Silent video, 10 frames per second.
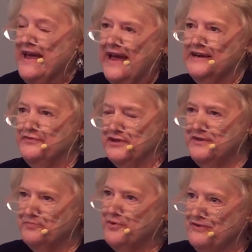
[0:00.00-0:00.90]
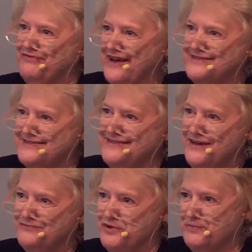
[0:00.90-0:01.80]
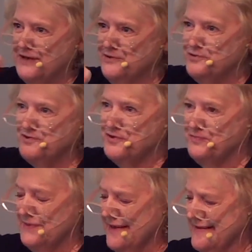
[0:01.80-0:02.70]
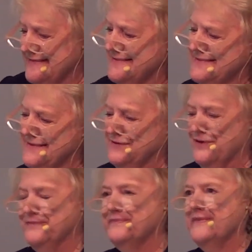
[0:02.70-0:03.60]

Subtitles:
And if you didn't pray fast enough, you might lose your place. You know?